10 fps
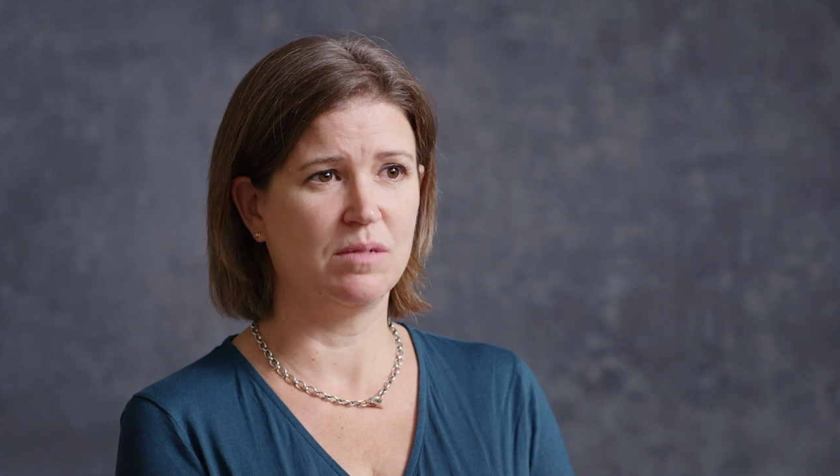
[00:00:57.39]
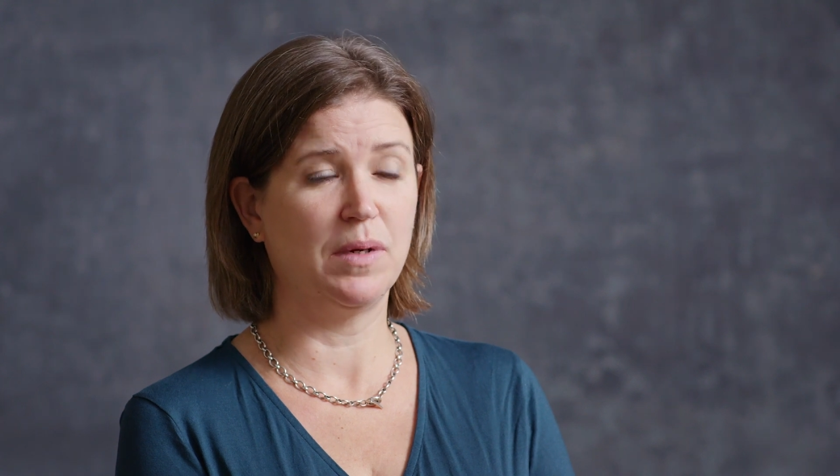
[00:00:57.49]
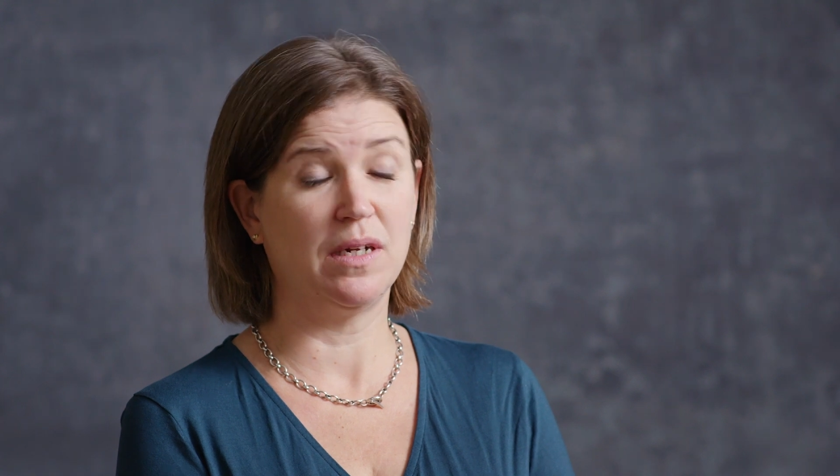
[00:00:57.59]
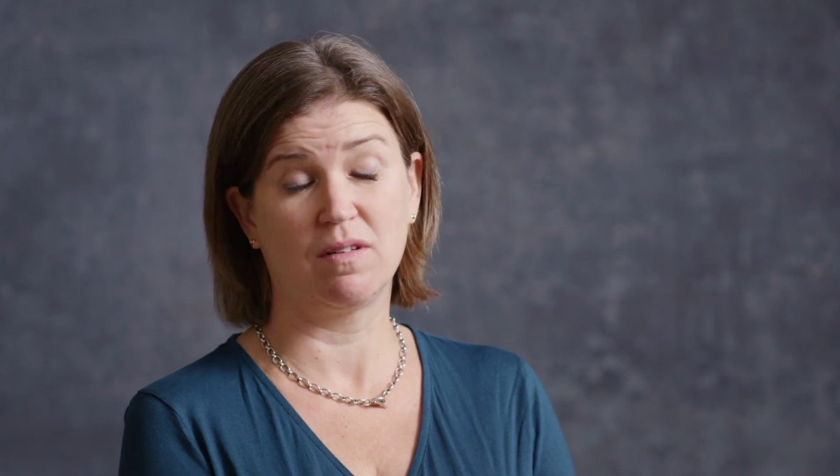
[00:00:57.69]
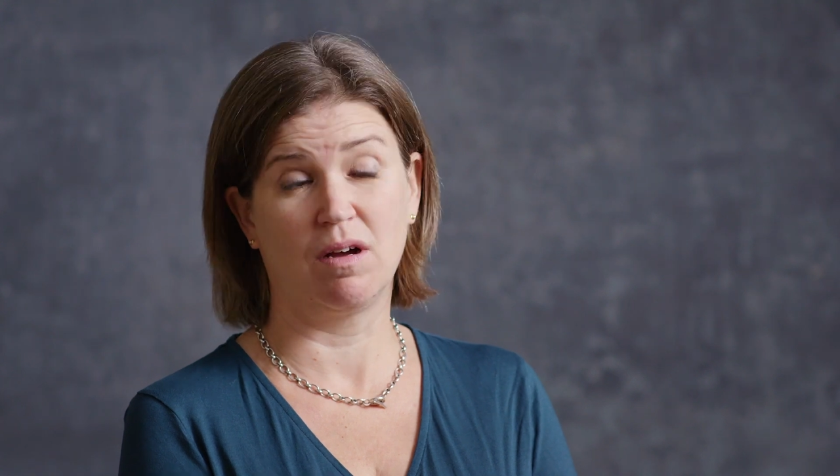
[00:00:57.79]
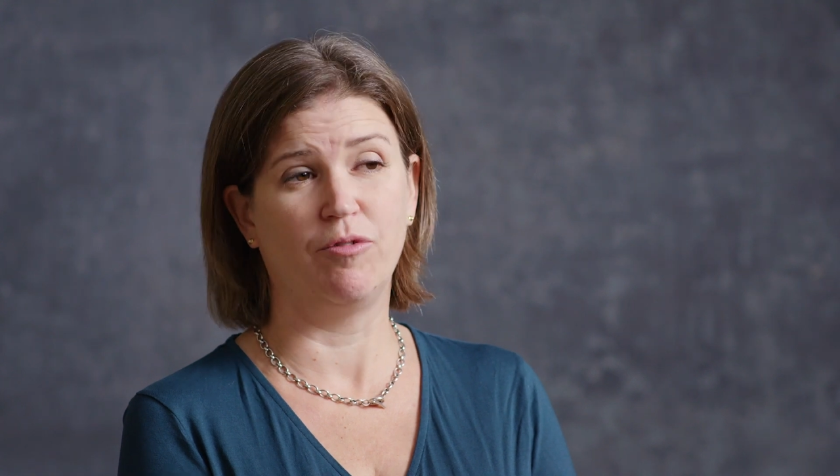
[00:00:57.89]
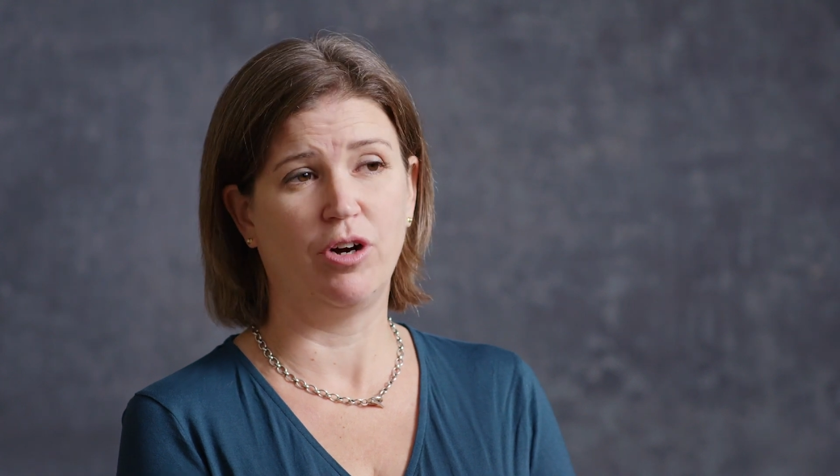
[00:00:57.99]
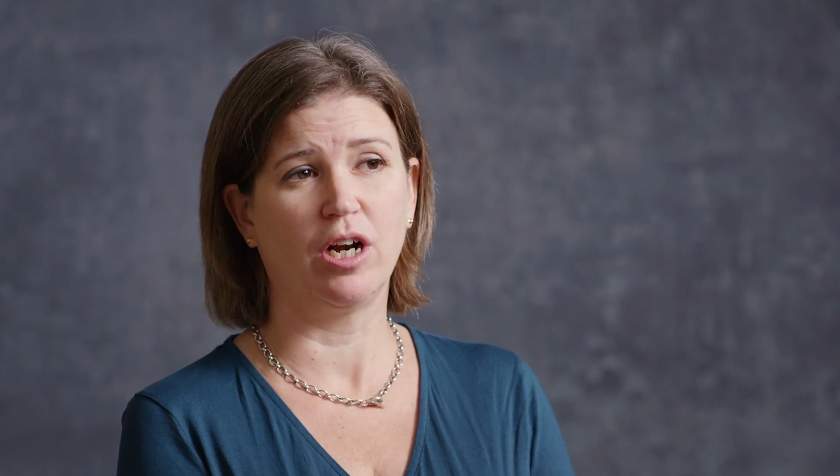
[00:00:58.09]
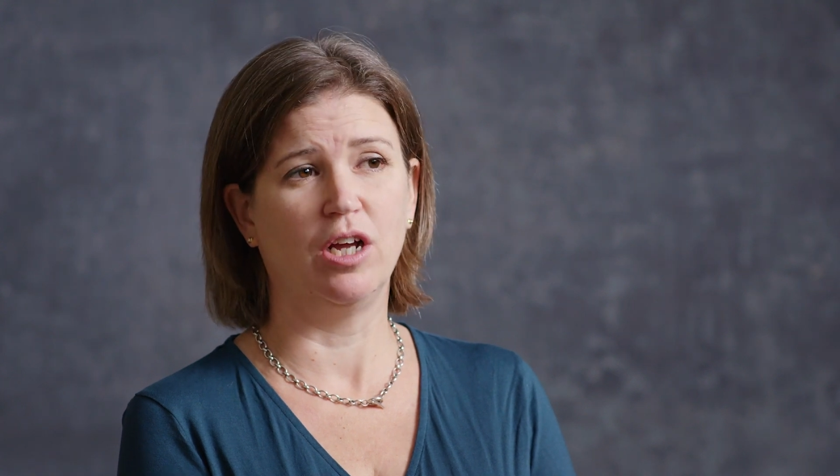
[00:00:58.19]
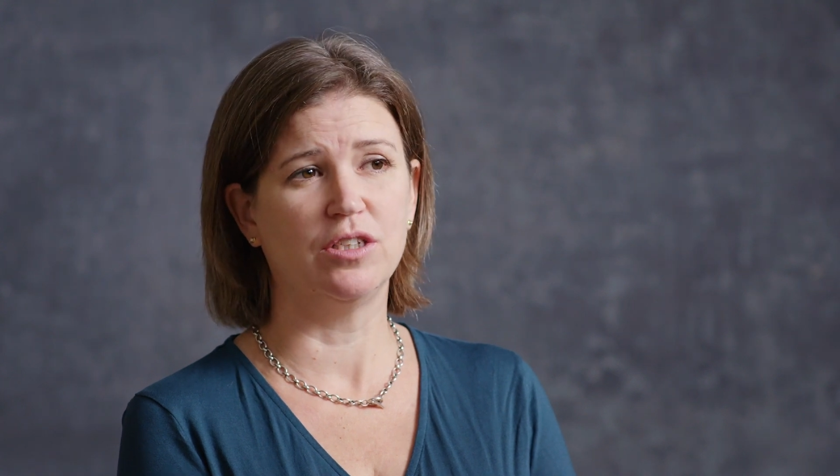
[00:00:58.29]
but it's come
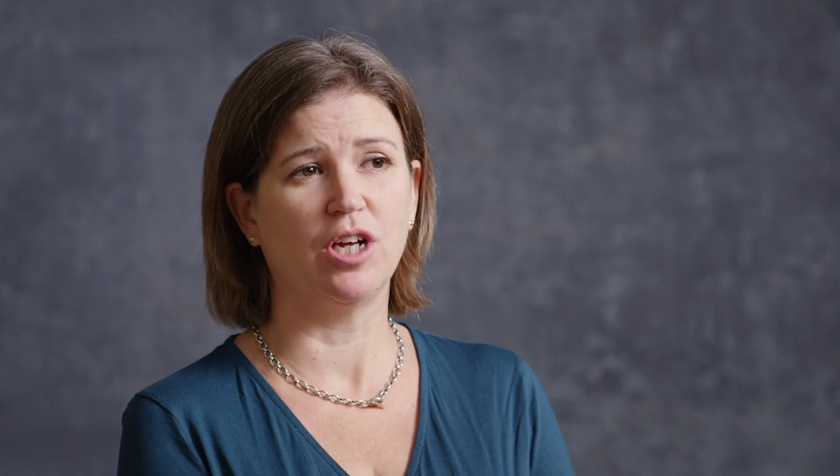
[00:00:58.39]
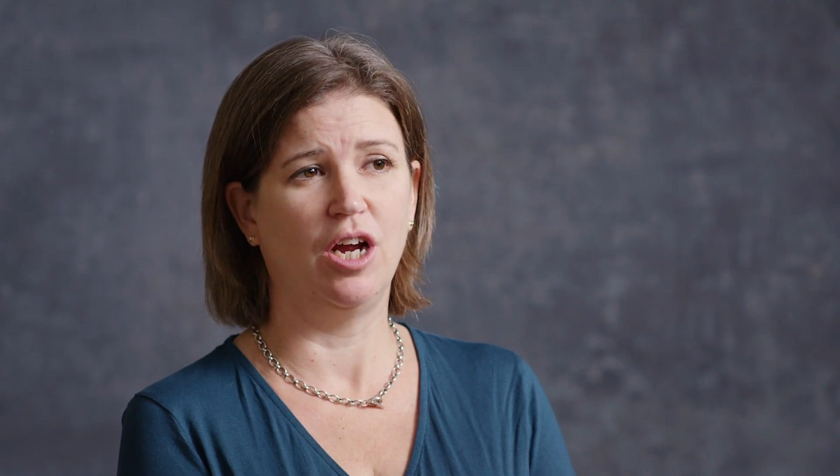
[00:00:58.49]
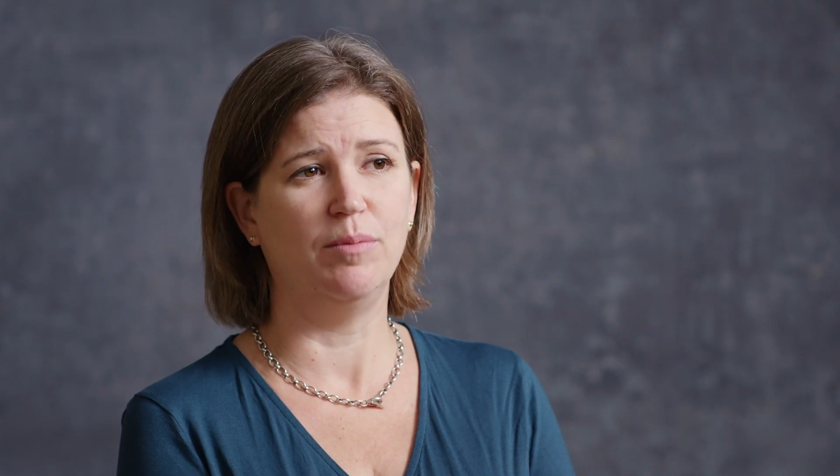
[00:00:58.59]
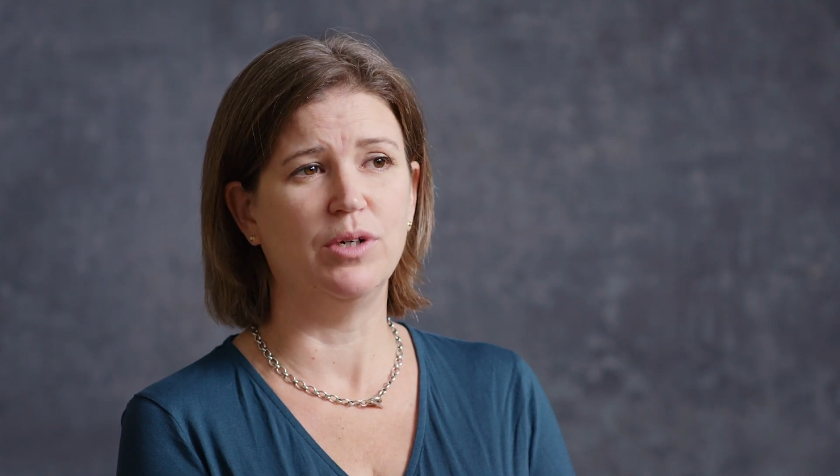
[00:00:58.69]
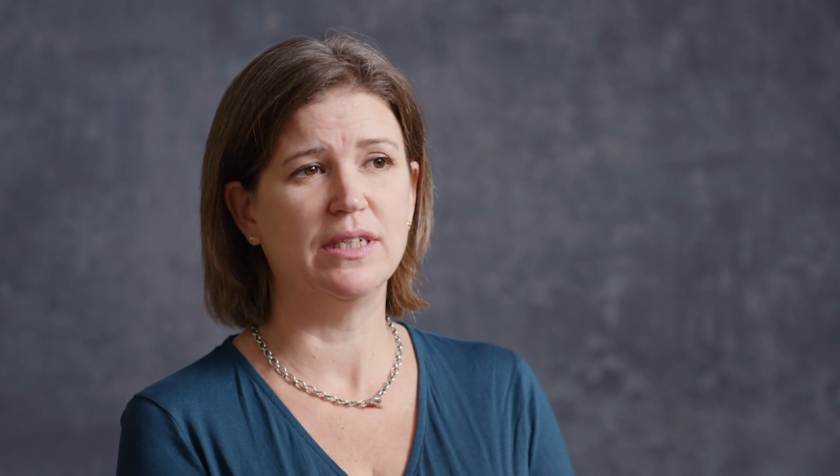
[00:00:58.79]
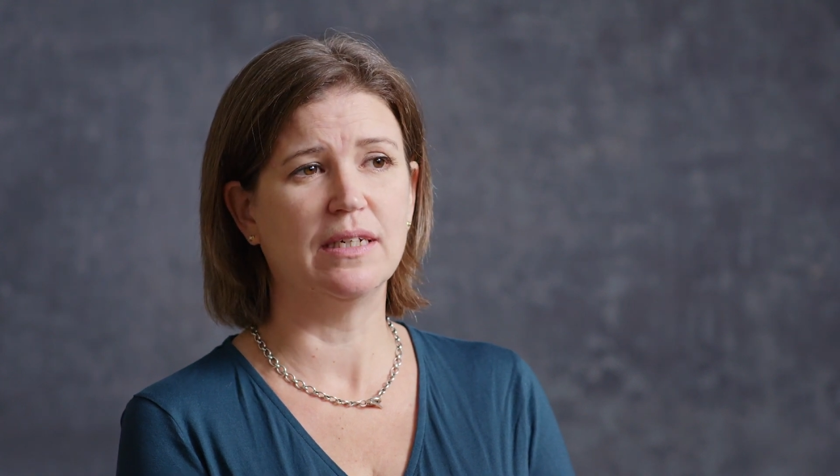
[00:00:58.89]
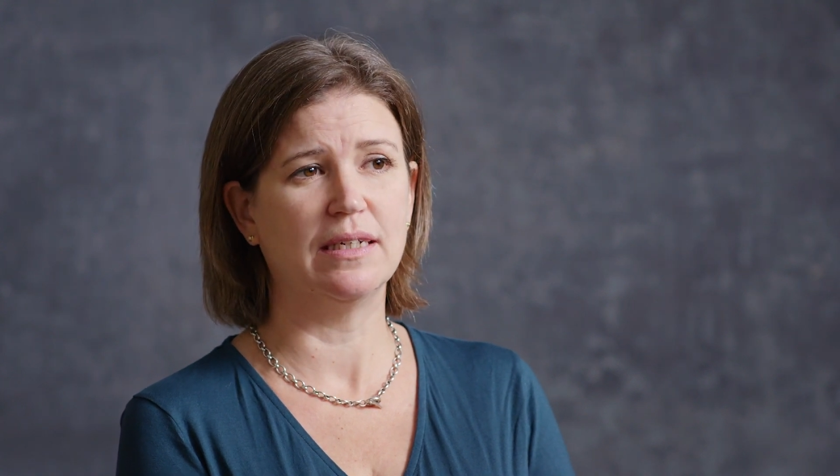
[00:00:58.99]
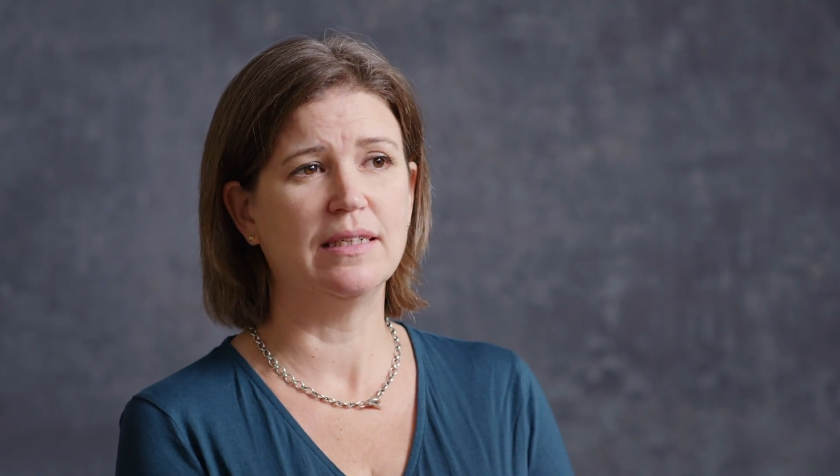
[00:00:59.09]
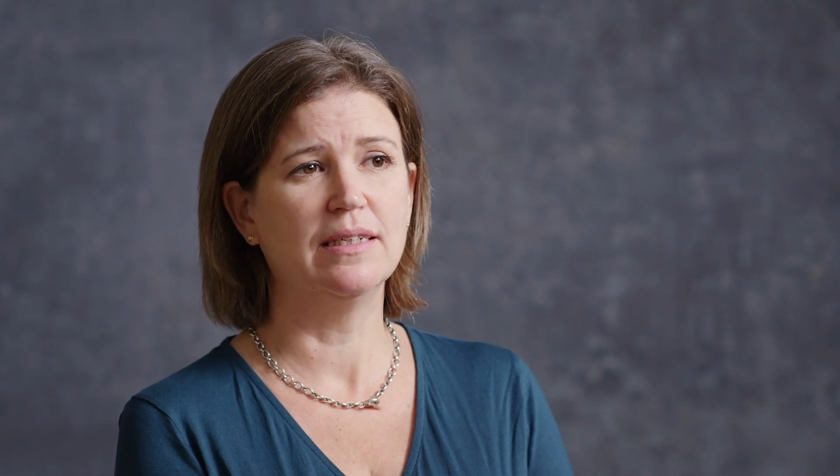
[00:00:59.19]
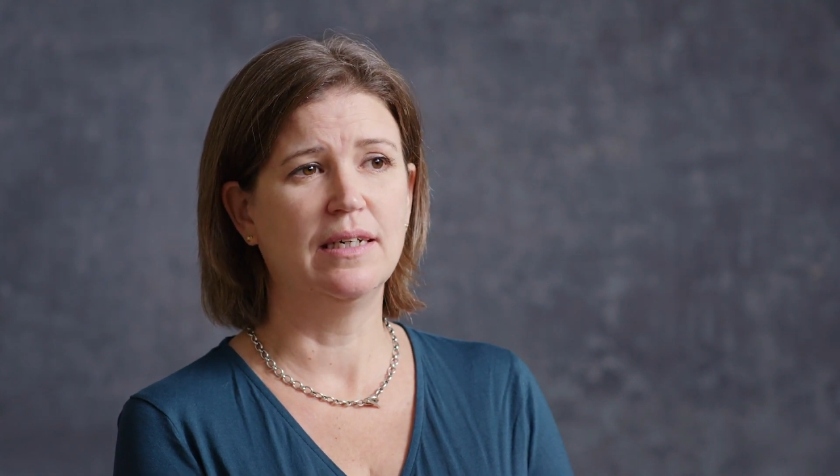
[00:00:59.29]
very close to home
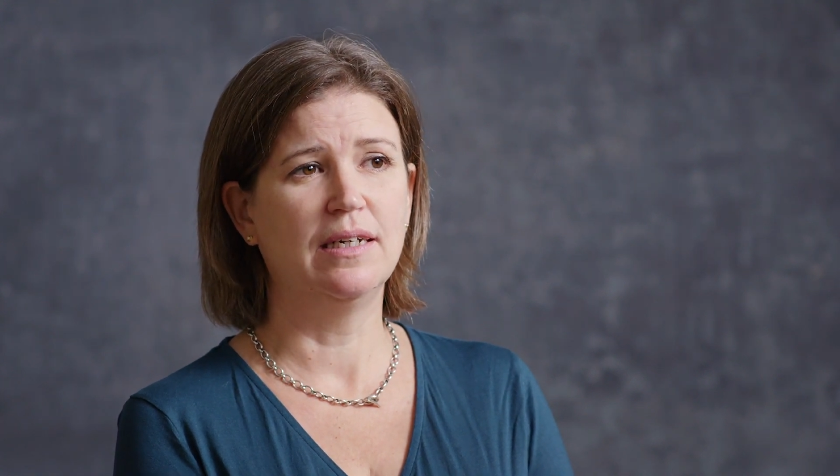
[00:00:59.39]
recently.